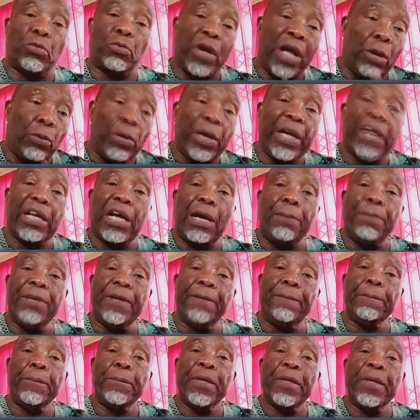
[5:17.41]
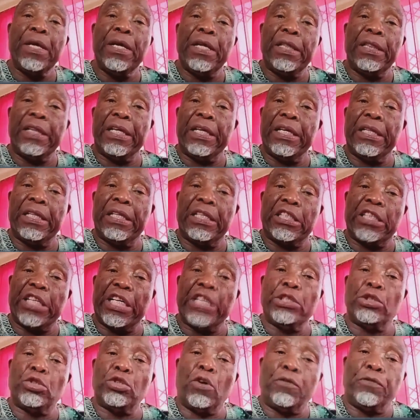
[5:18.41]
We are welcoming the, the
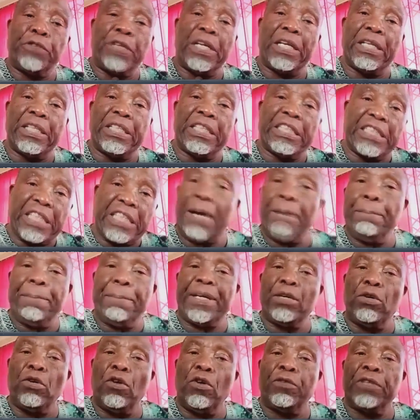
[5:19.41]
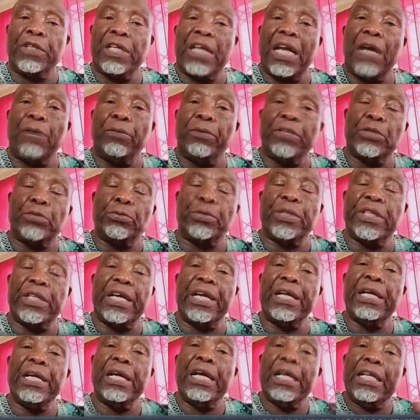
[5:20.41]
change of the, the tempering of the language with
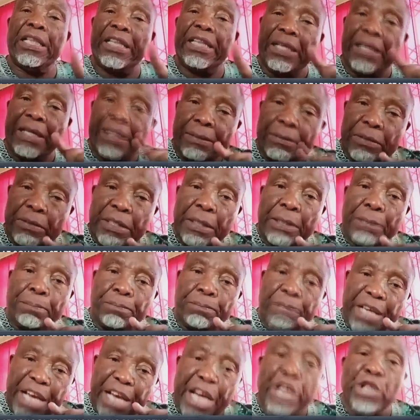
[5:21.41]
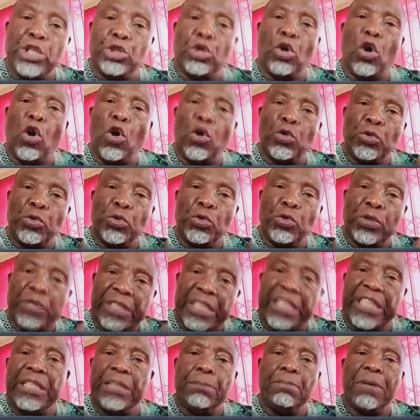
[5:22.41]
the the, the
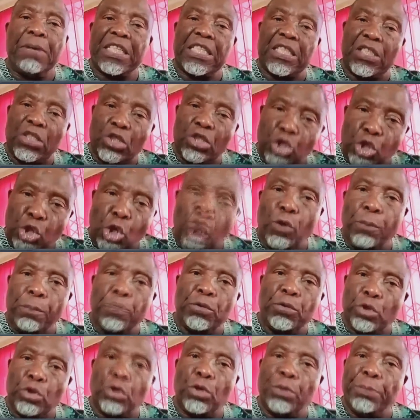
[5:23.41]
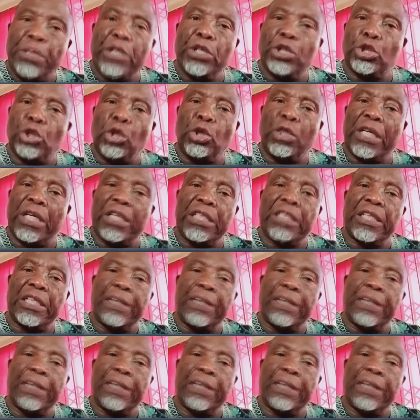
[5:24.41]
HOD must show to make sure that.